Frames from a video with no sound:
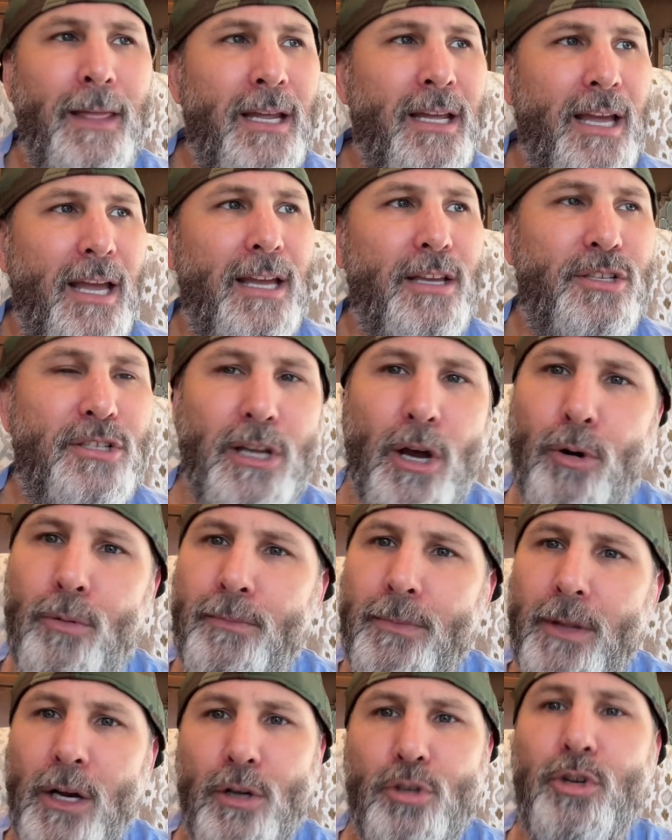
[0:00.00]
And
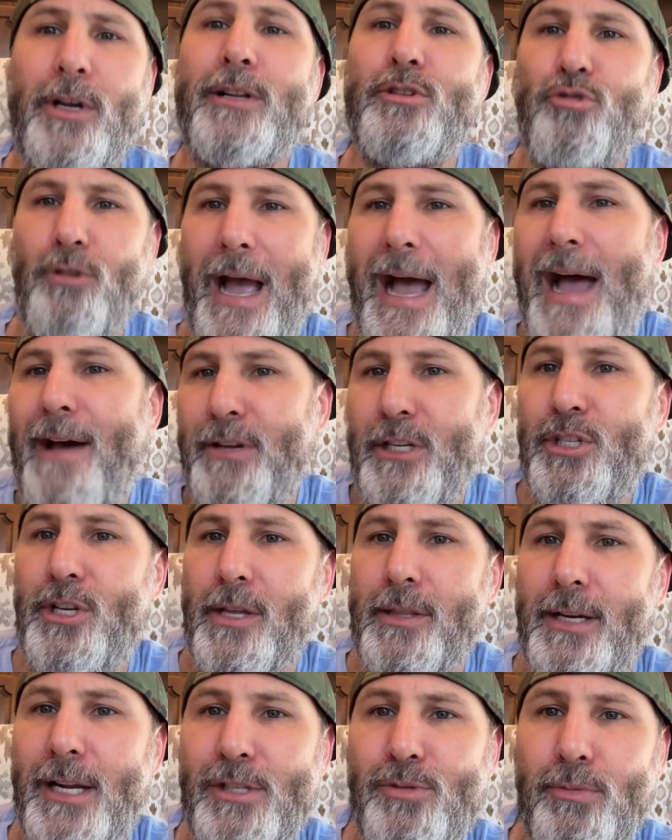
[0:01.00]
so, or trying to drive each
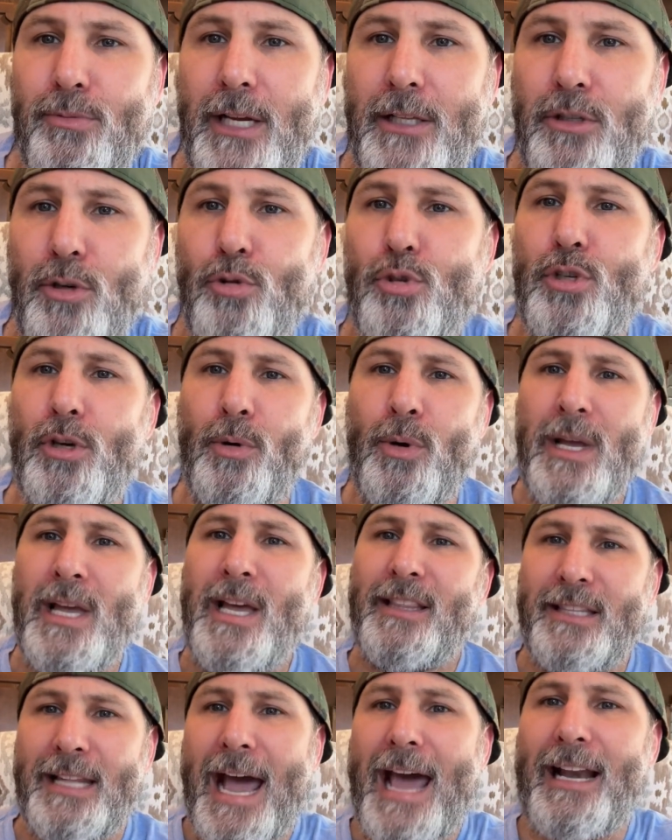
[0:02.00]
other. That's what they do. So
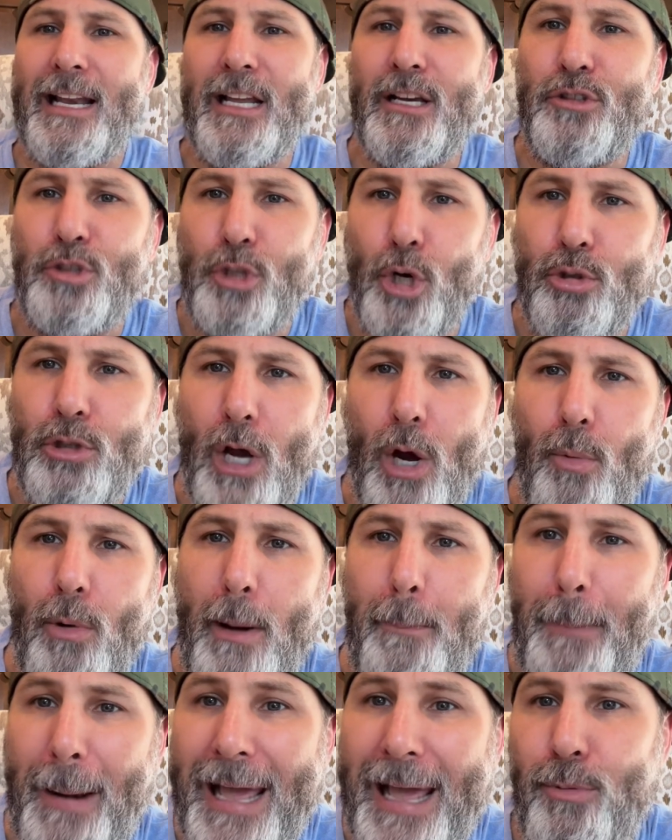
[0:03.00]
now the little dude don't
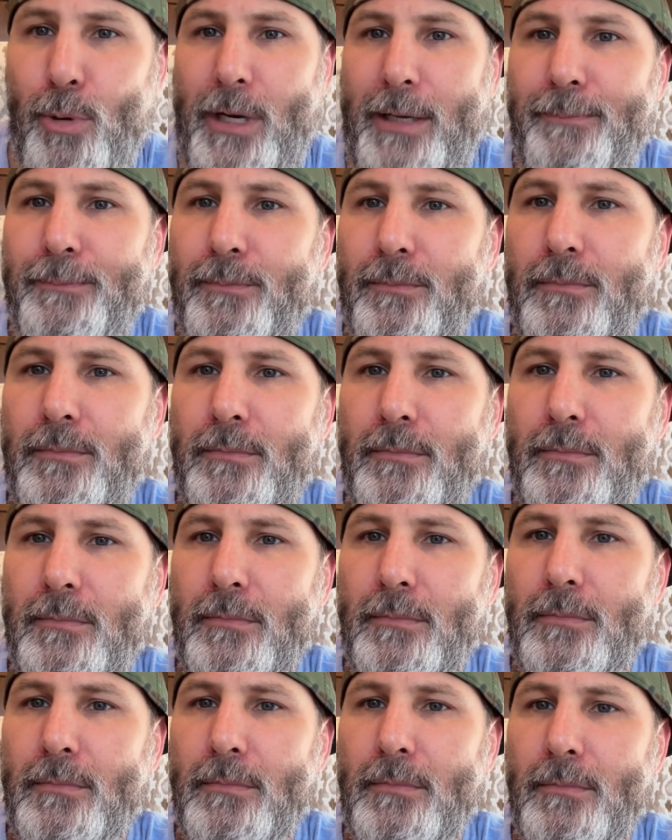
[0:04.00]
want to play with him.
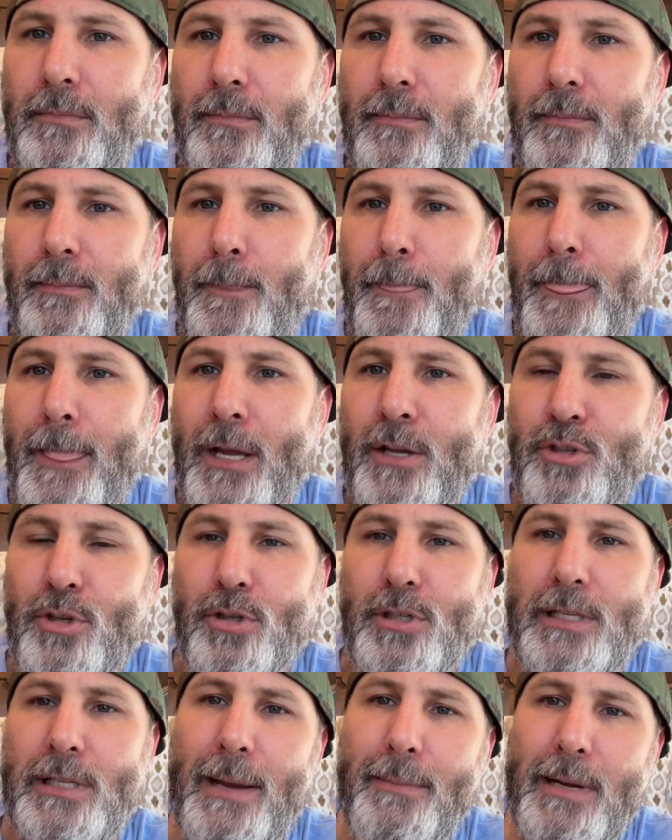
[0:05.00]
So
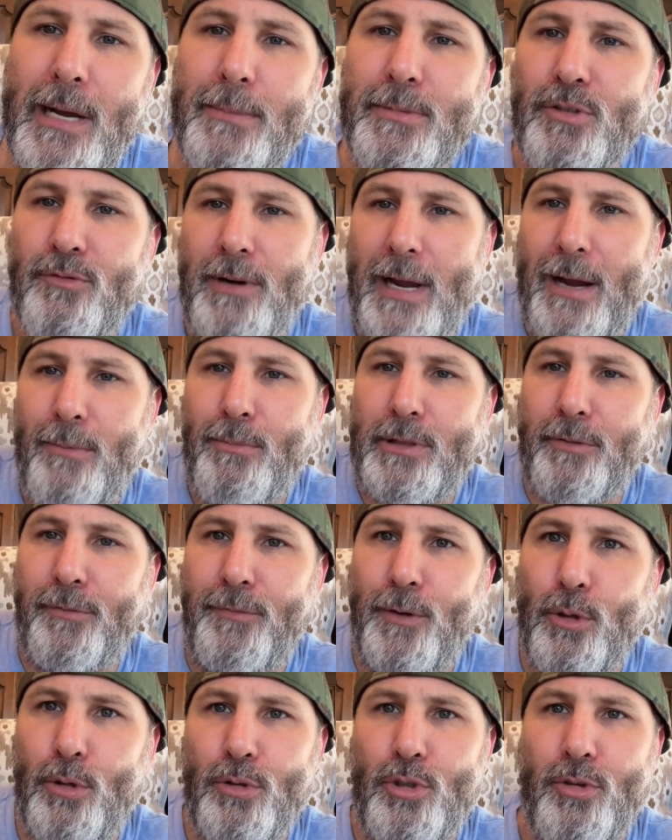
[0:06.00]
Slim comes around with the
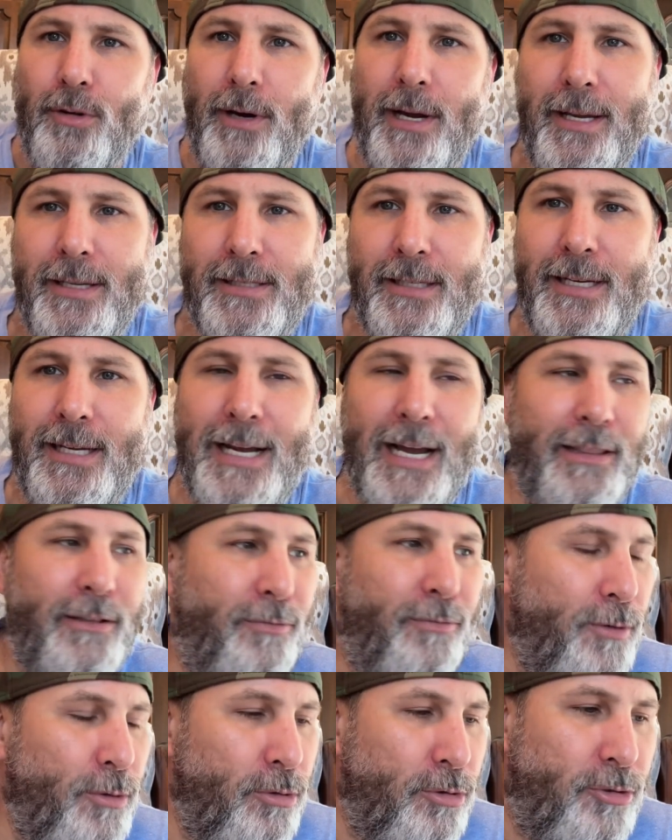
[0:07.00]
food trays, and he got the
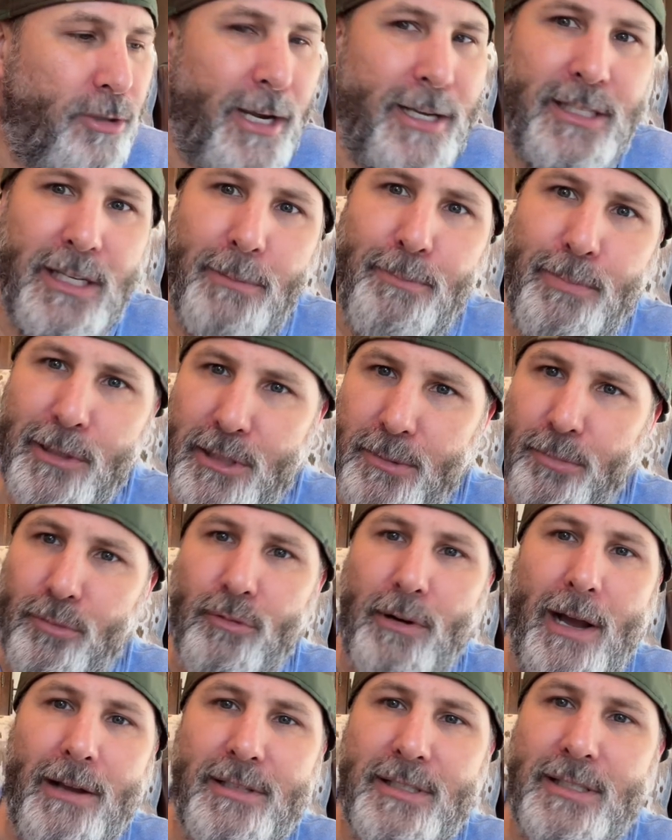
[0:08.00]
food trays, and he puts them
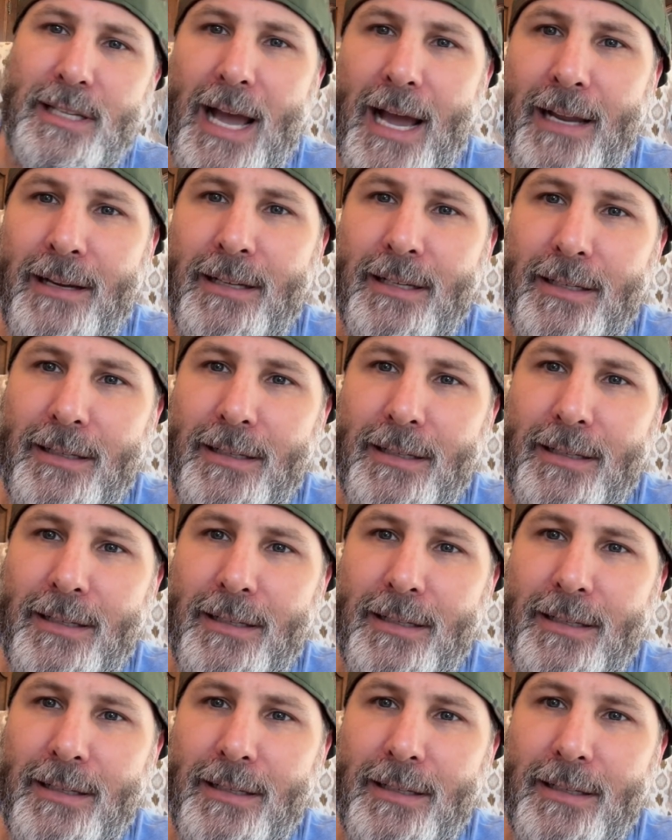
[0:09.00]
through our slot,